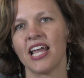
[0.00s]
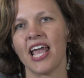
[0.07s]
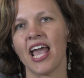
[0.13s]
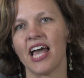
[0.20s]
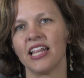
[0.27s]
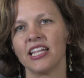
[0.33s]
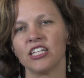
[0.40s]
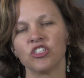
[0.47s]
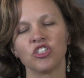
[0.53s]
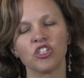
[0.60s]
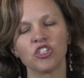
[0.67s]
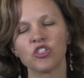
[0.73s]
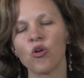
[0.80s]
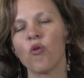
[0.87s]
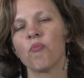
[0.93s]
and that's
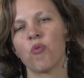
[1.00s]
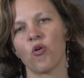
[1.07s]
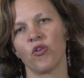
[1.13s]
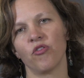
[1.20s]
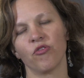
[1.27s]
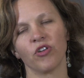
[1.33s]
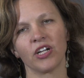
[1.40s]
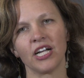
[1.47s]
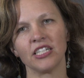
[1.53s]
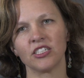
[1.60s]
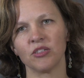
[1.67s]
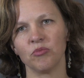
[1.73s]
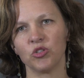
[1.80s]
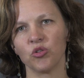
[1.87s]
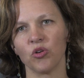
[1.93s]
just so important for a
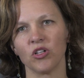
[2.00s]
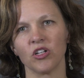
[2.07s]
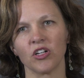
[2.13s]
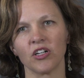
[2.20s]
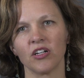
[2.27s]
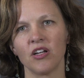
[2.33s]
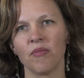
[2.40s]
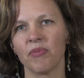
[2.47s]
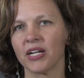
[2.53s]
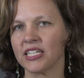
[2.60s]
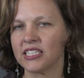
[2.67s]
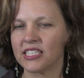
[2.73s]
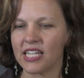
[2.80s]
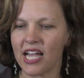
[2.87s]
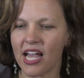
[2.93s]
custom jeweler, because